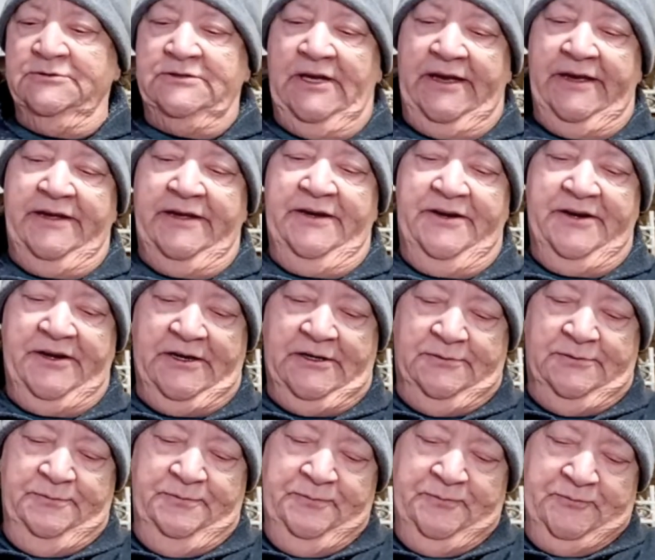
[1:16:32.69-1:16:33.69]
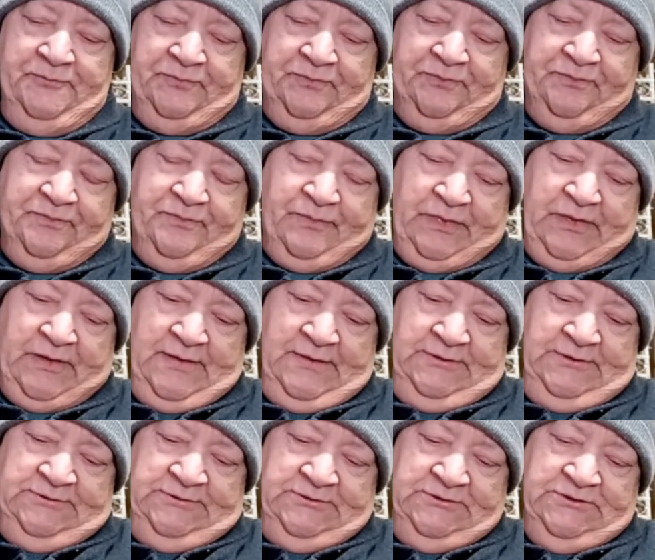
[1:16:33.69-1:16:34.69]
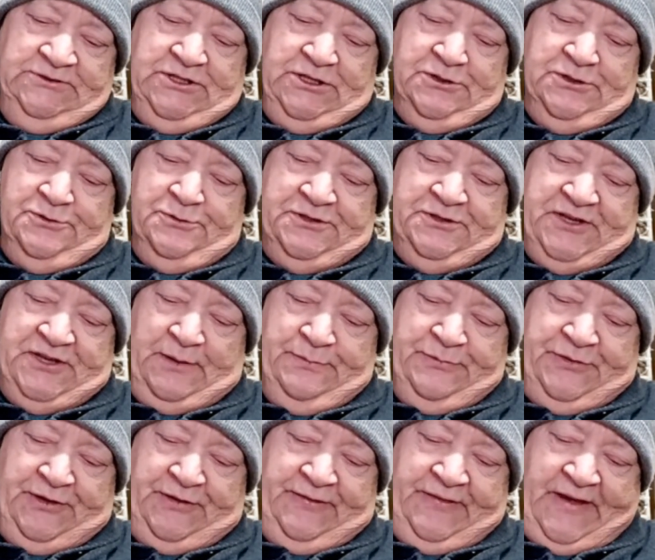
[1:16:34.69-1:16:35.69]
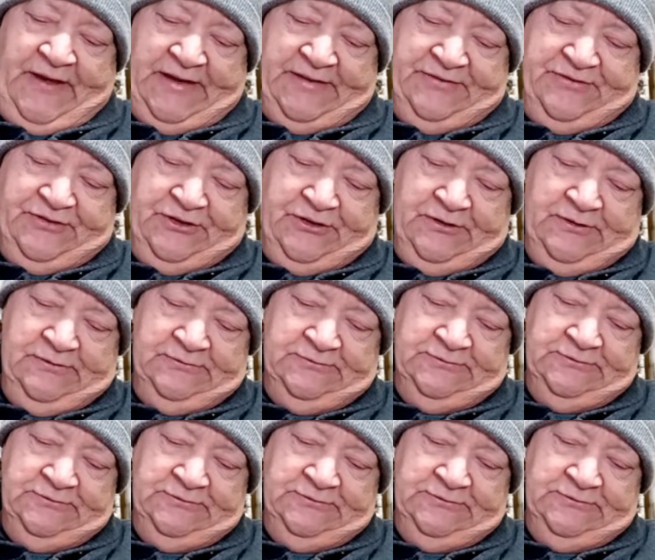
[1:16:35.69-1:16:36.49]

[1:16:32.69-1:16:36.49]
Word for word: And uh, this was something that